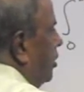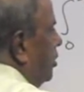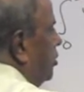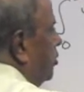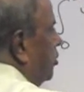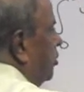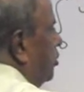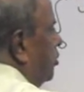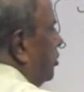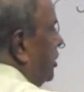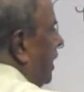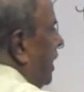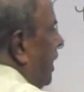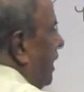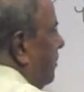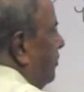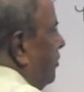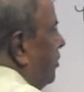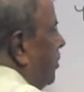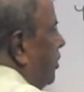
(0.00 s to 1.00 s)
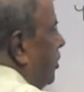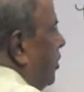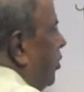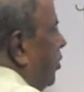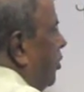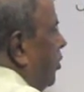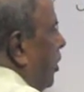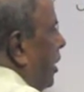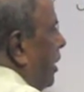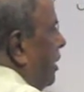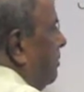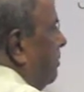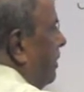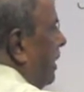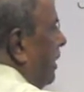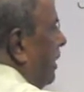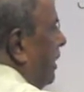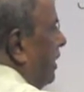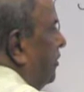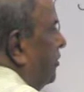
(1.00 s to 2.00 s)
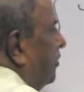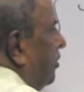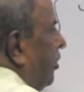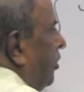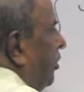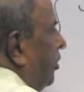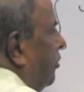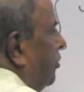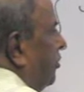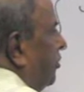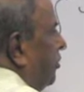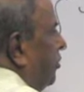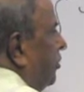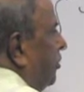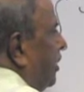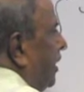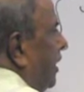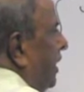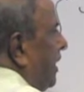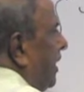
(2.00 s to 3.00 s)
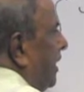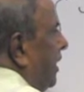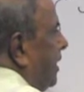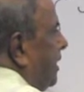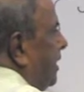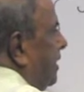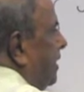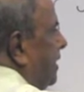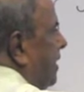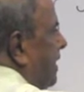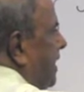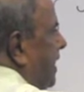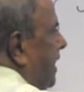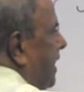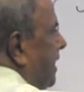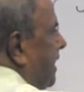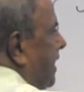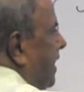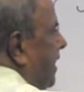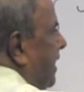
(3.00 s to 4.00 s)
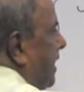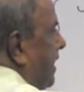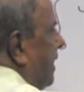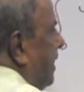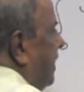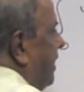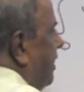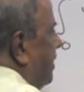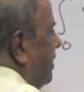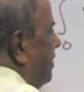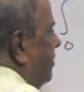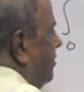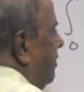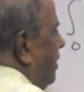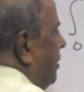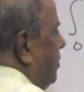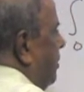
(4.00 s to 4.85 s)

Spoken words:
2 times 1 minus cos 2t dt will